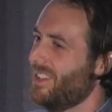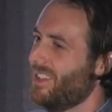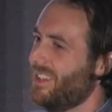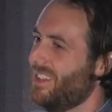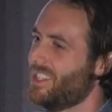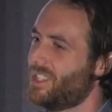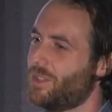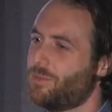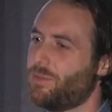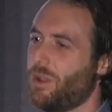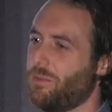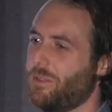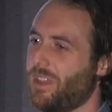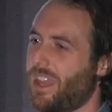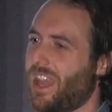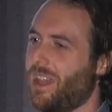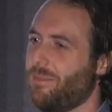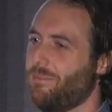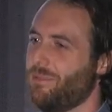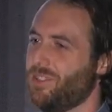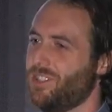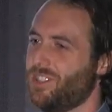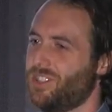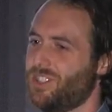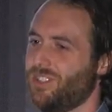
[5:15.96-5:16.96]
This has probably
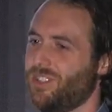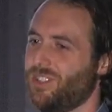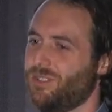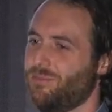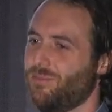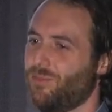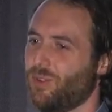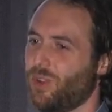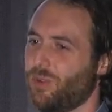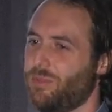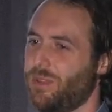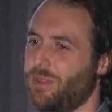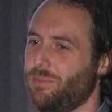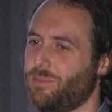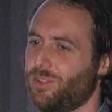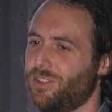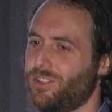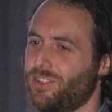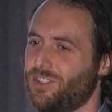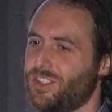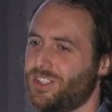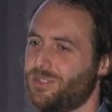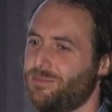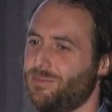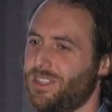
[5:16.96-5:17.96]
happened to more people
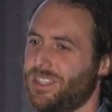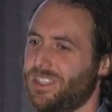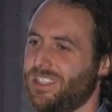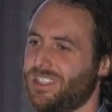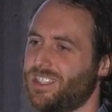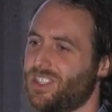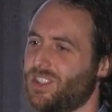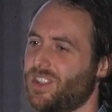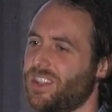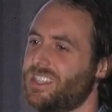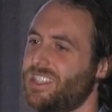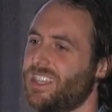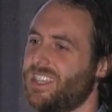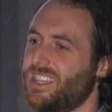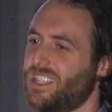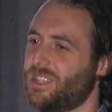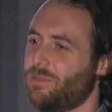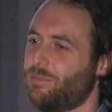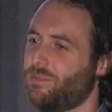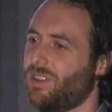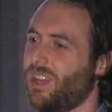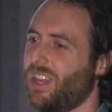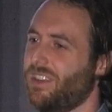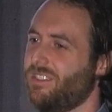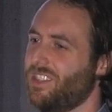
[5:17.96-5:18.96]
than just me, and so I set it to
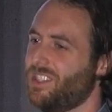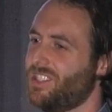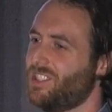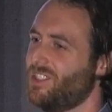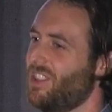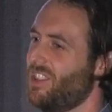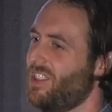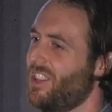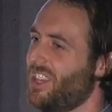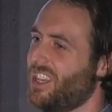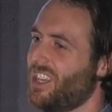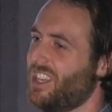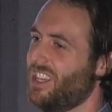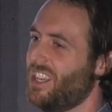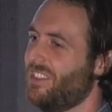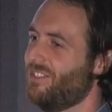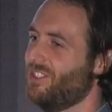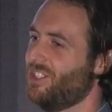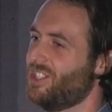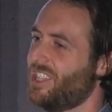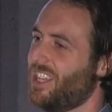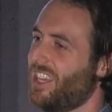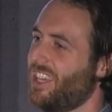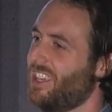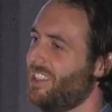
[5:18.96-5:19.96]
private so that they can
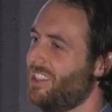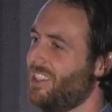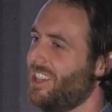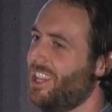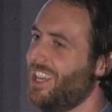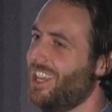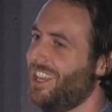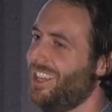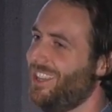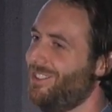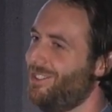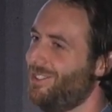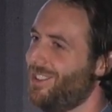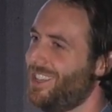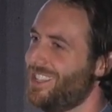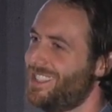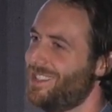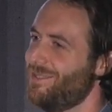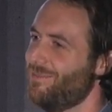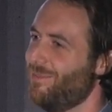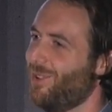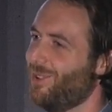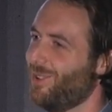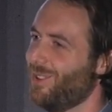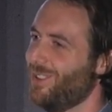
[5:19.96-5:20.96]
never tell
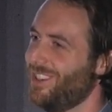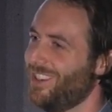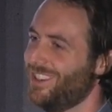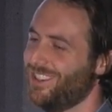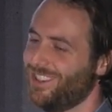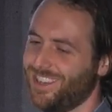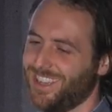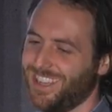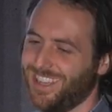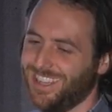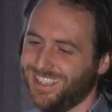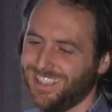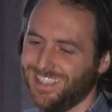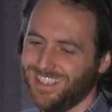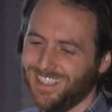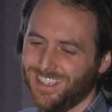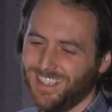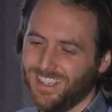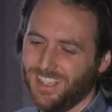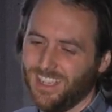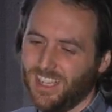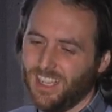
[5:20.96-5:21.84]
what's important or not.